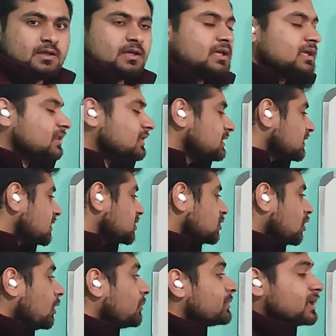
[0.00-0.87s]
In this
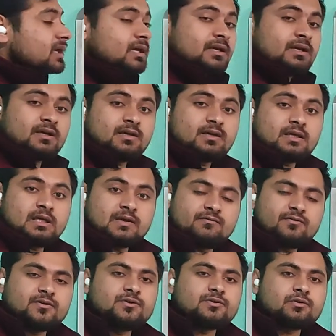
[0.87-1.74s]
topic,
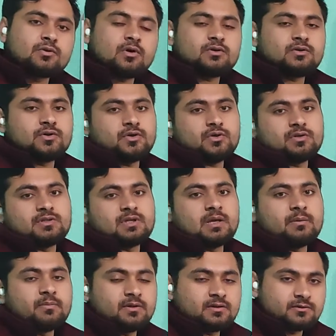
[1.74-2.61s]
if you do not know your
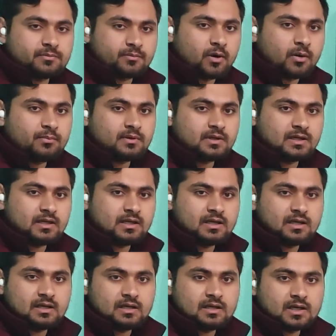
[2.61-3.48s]
tables properly,
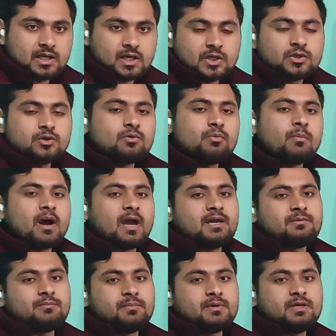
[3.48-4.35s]
you
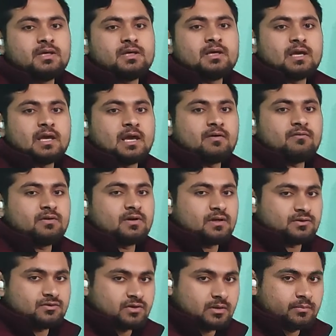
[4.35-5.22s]
might be having
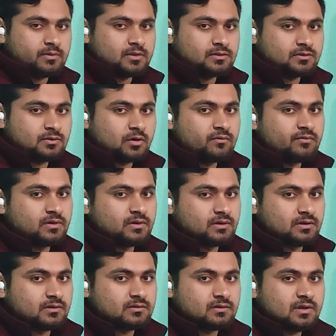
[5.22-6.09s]
a trouble solving
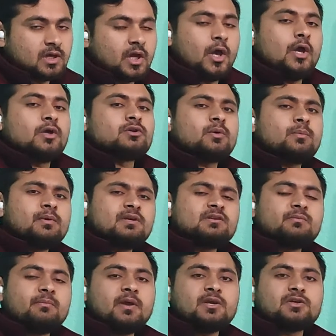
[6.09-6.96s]
this. So
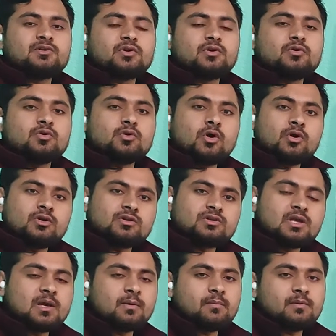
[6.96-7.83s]
please make sure you know your
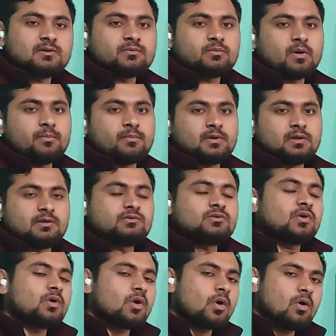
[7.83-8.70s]
tables properly.
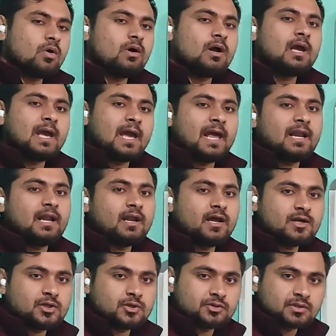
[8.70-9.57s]
So go and
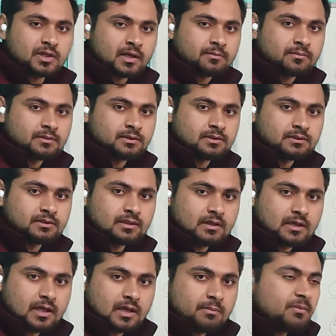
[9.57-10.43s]
learn your tables
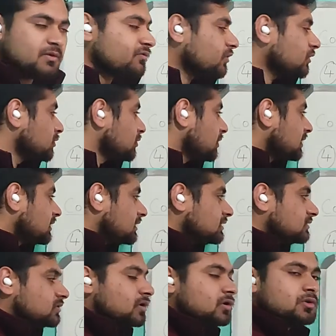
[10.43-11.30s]
before doing
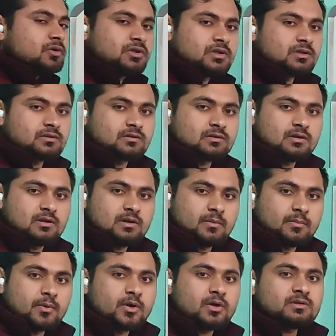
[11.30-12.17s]
the solutions,
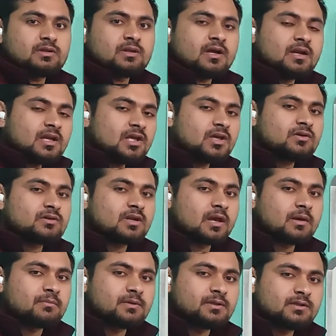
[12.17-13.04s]
because learning your
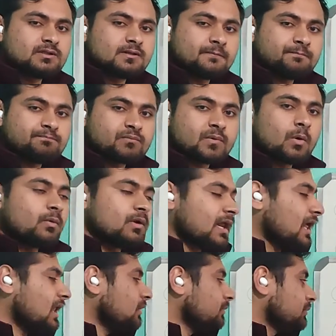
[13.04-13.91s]
tables will
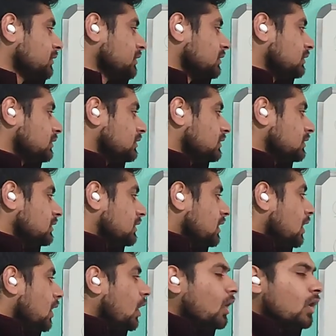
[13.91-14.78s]
help you.
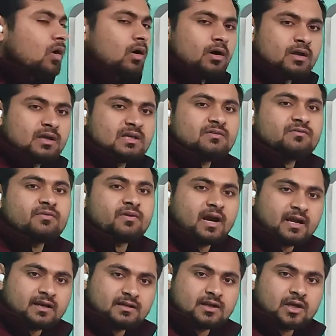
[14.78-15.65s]
Or if
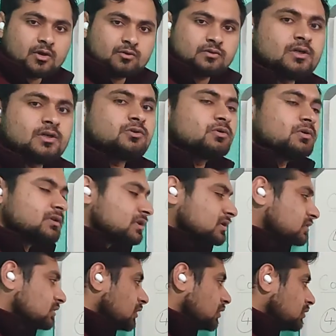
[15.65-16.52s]
right now doing the
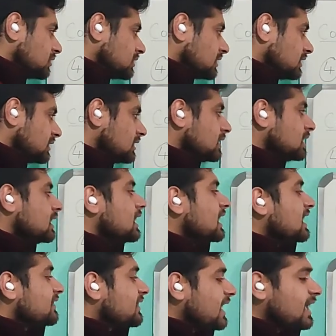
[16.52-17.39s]
solution,
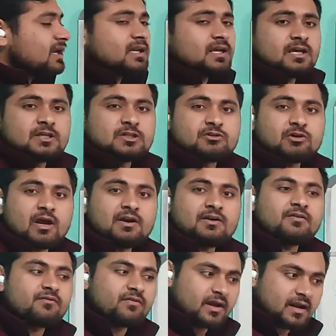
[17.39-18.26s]
then try
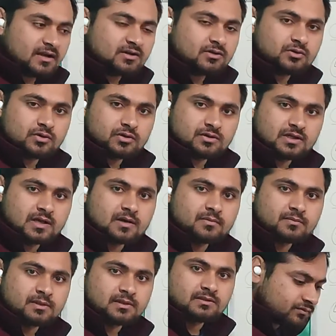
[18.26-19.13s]
referring to your
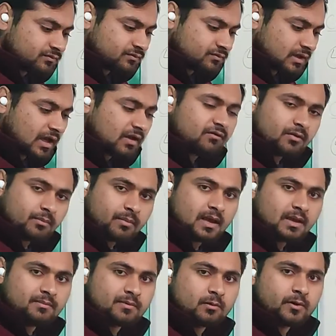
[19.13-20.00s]
tables. Have a
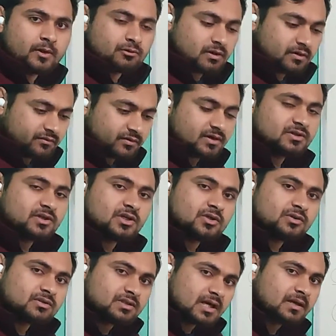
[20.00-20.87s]
paper where you have written
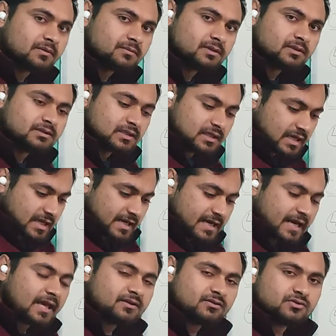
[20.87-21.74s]
your tables
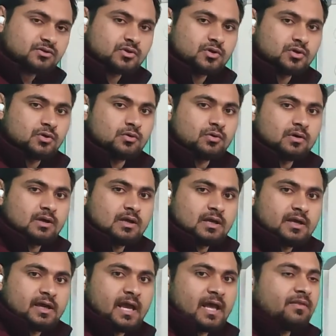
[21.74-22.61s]
next to you,
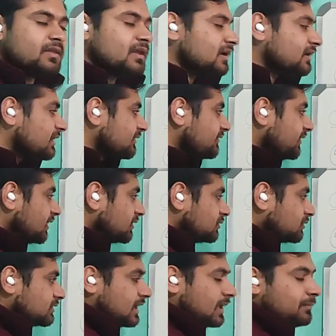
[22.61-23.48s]
and then refer to
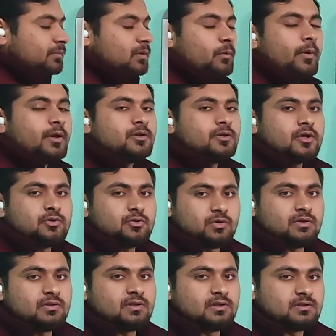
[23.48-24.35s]
them when you are
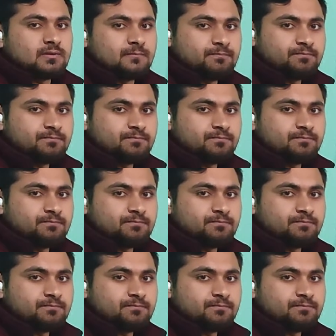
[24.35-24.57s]
doing this.